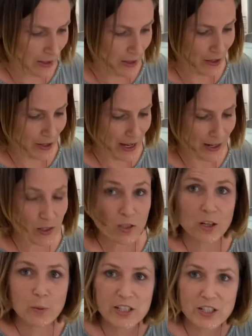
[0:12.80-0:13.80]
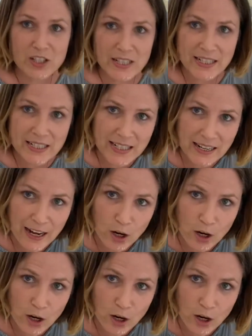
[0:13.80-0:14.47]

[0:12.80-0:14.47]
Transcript: Okay, so we just need to get our